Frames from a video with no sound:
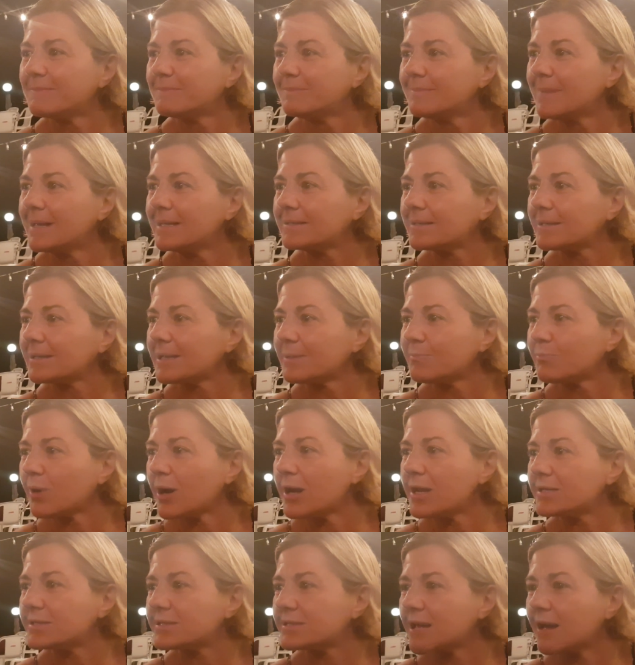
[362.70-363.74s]
mentally
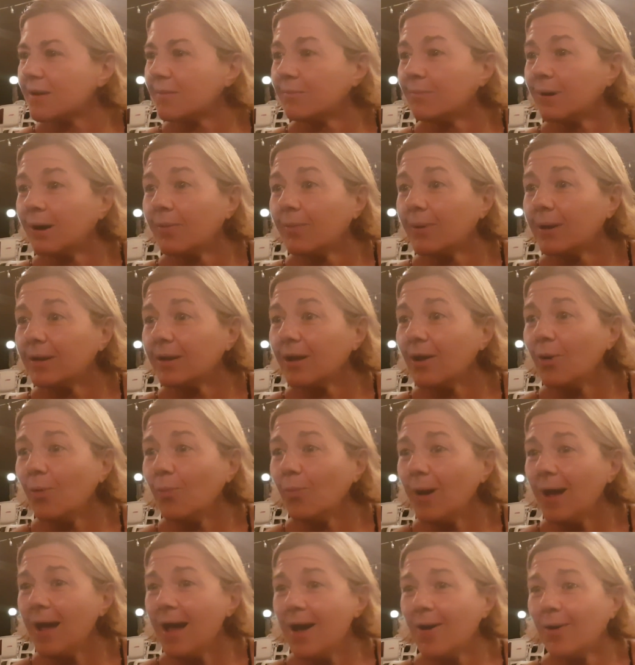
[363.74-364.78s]
break some. I went, oh
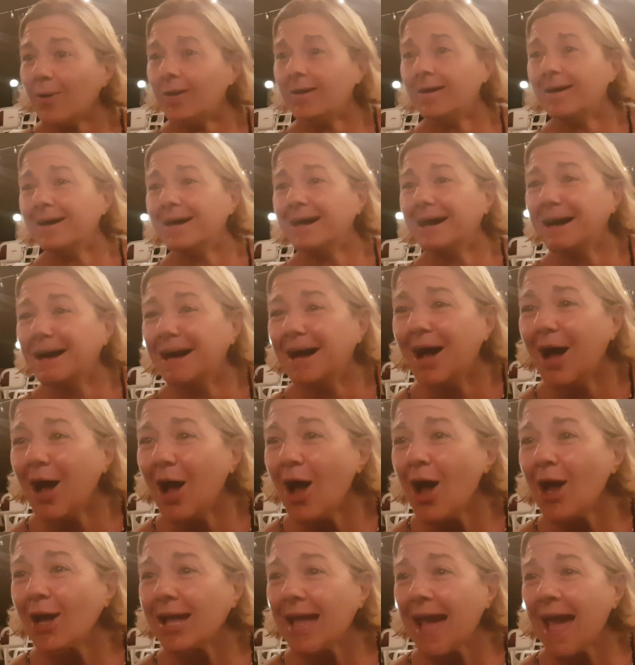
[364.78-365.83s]
wow,
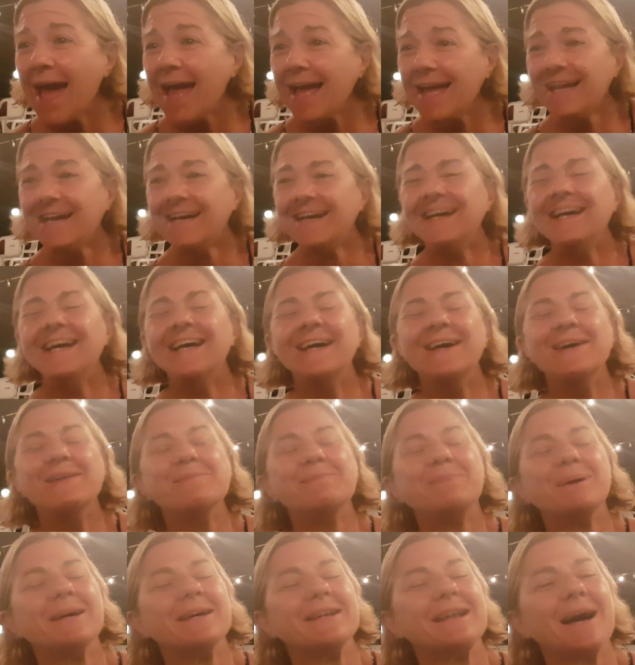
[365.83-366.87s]
okay.
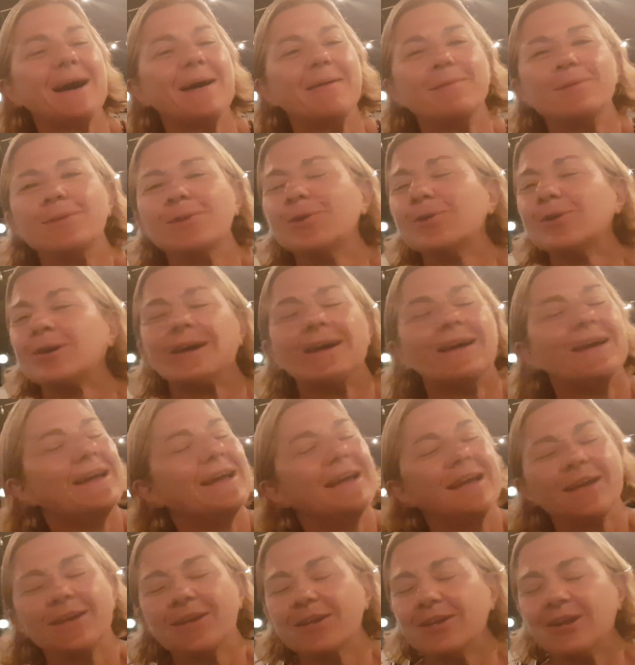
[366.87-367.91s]
But look,
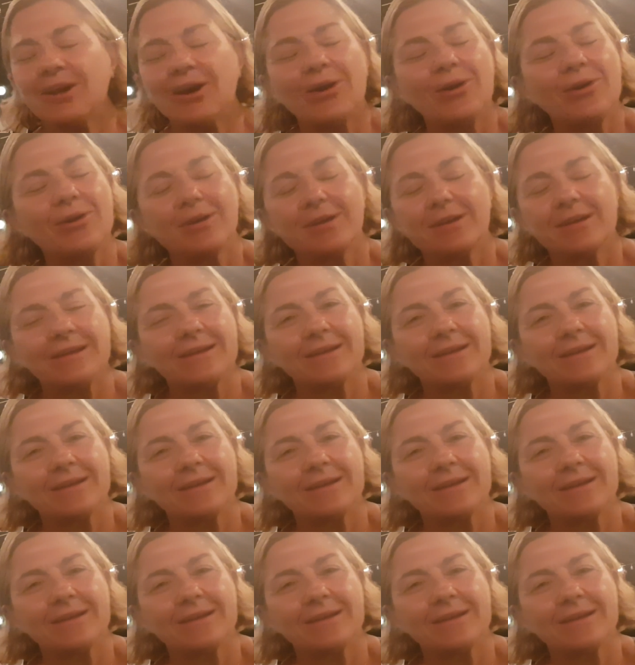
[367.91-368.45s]
you know,